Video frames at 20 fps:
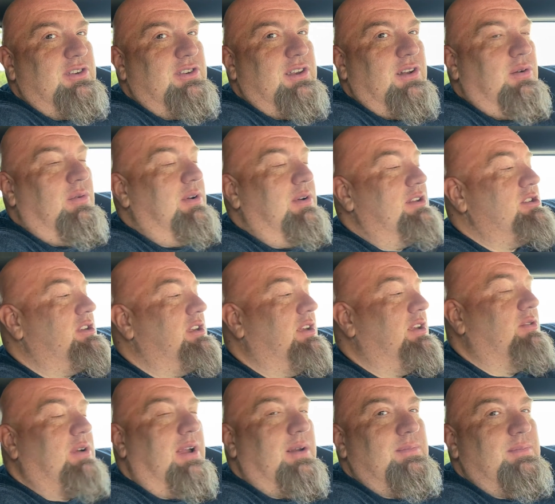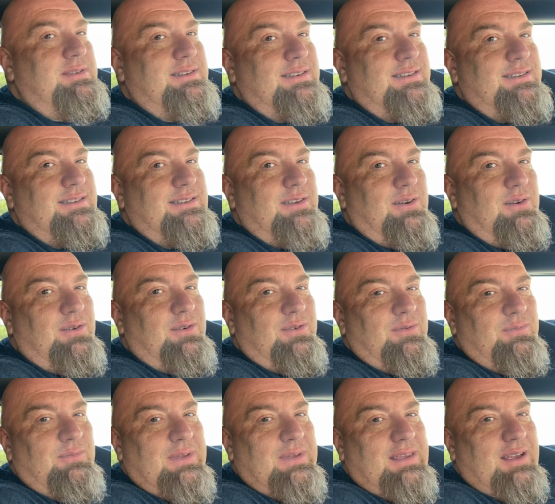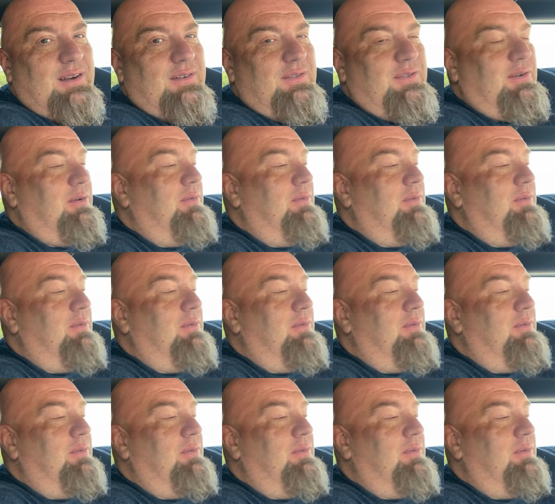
you don't want cheek cramps, so be careful.